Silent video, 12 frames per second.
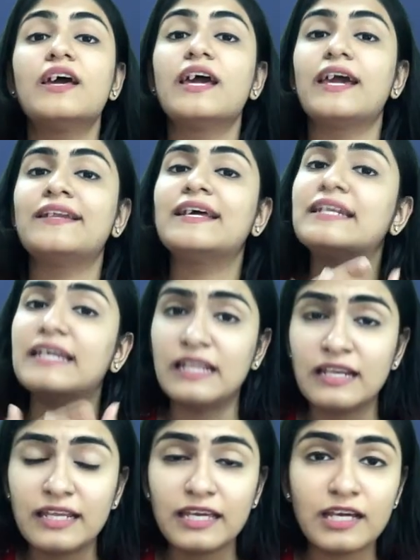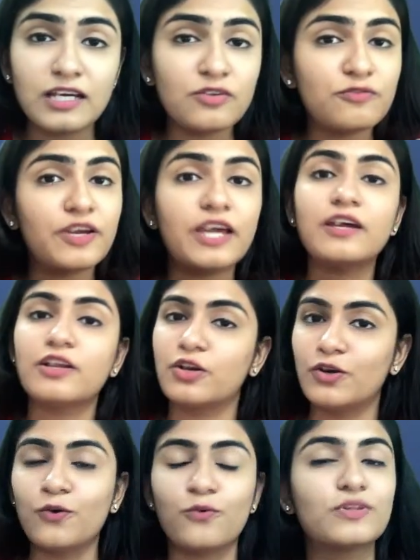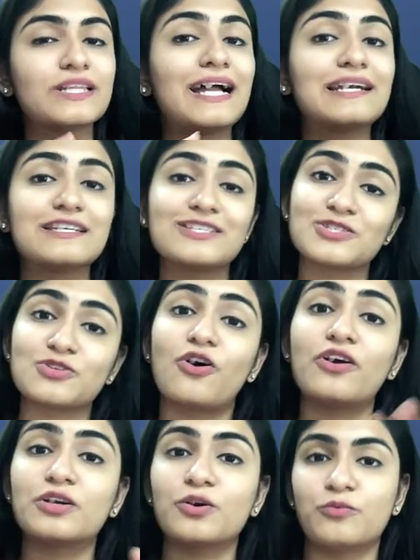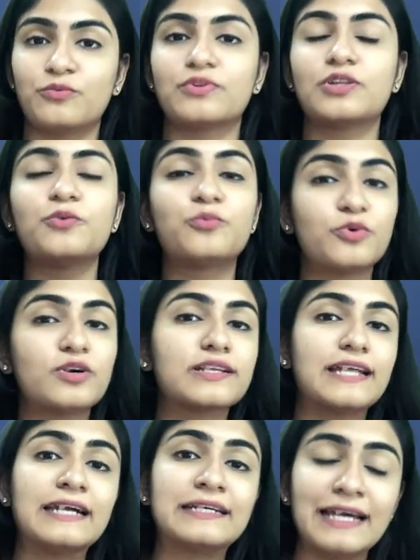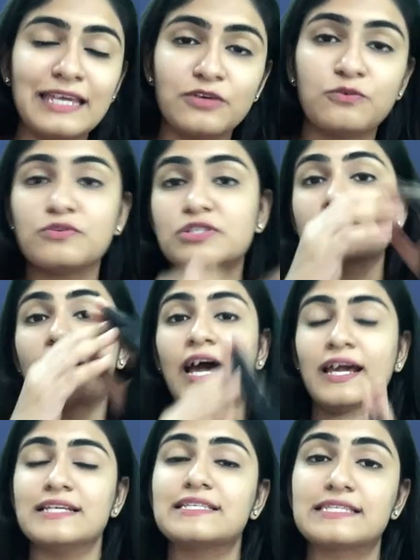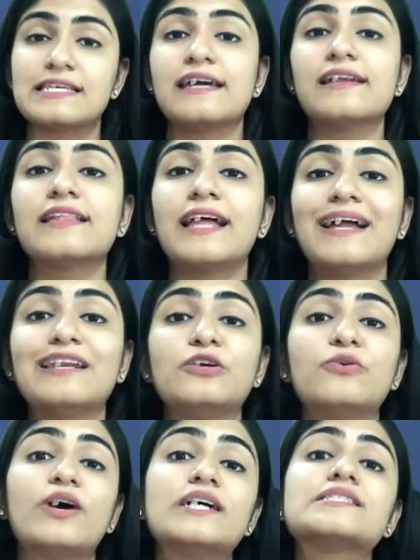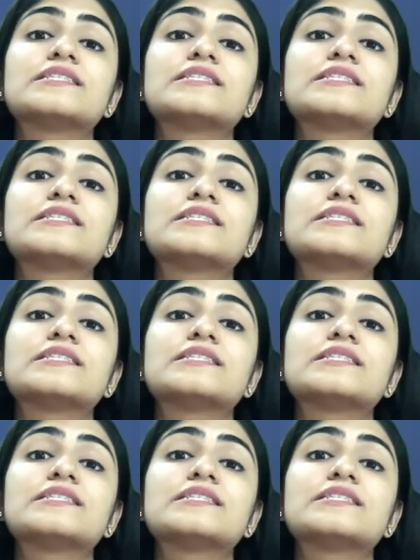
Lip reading: In an illegal way? No, that is not the word that I used. I said that you are